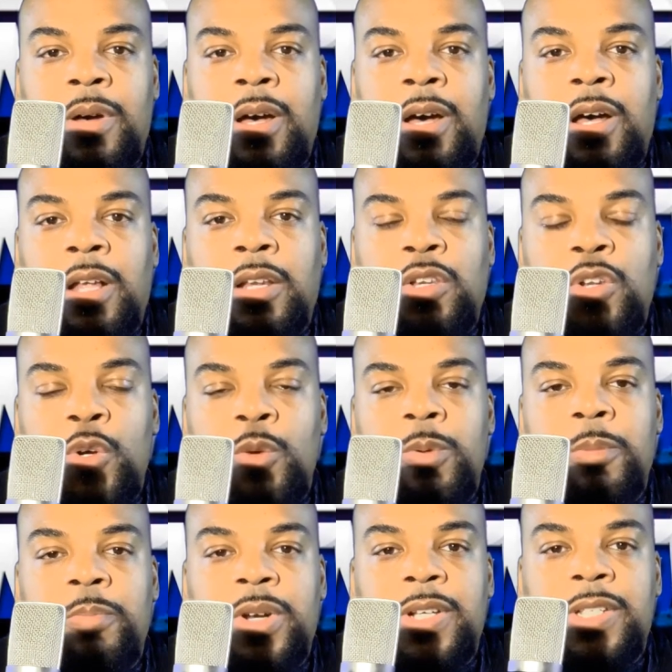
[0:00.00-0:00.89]

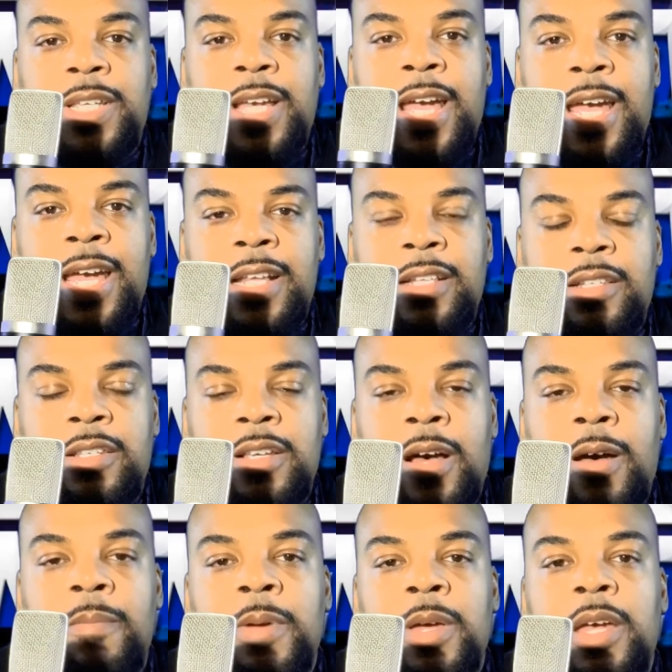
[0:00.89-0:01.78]
Lubin put his hands
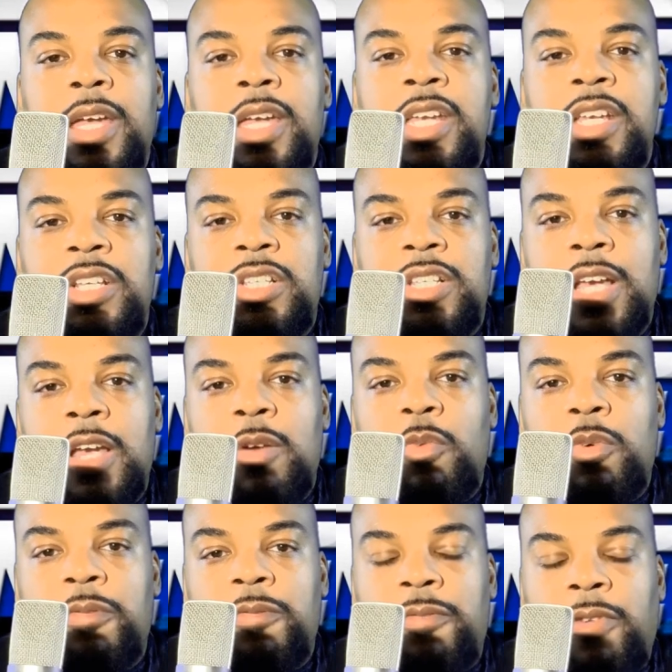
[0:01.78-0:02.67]
up, Ishe
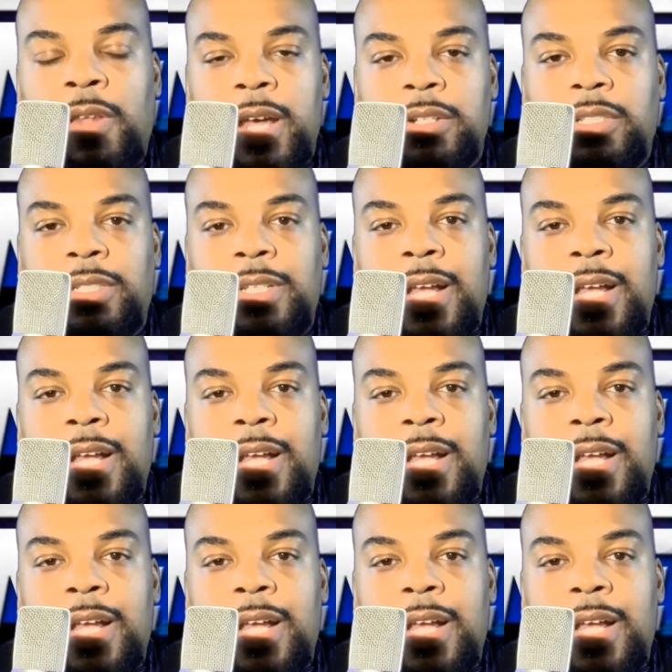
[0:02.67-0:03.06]
would flinch.